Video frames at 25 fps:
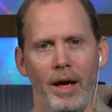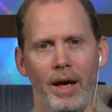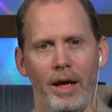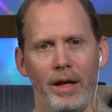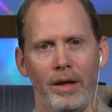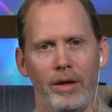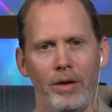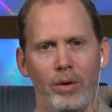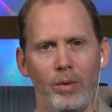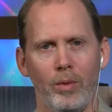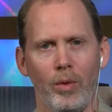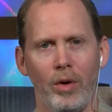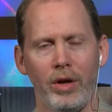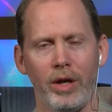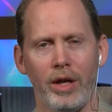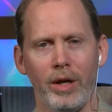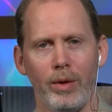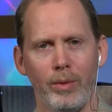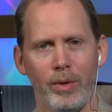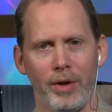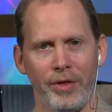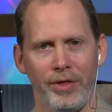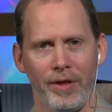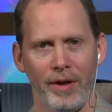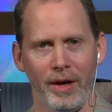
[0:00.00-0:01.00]
And you're
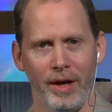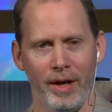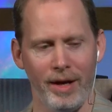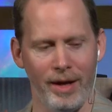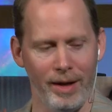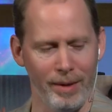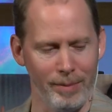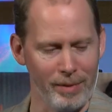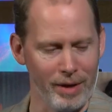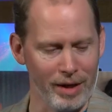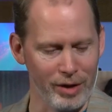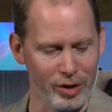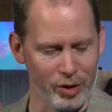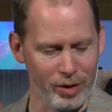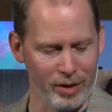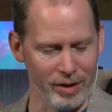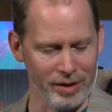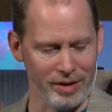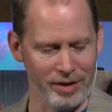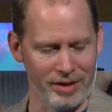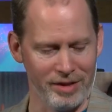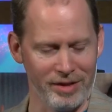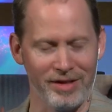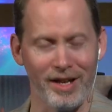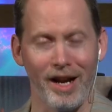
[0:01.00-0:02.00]
working with uh, I'm not sure
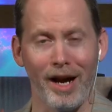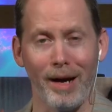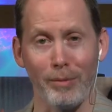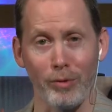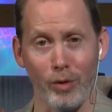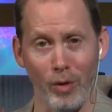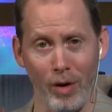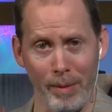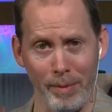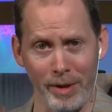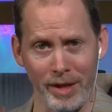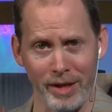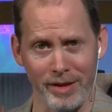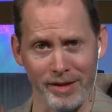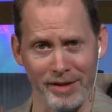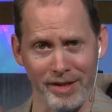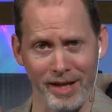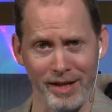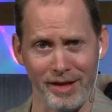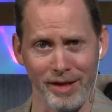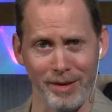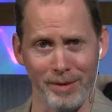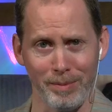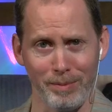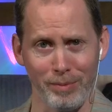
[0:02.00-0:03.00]
is Tom Grummett is
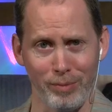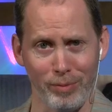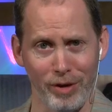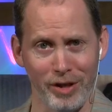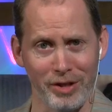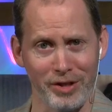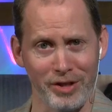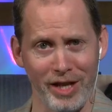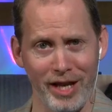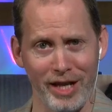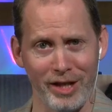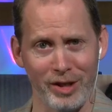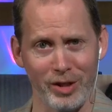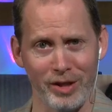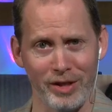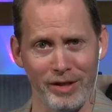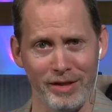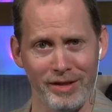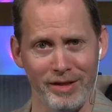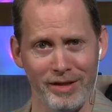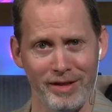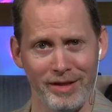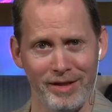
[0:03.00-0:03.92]
that the pronunciation?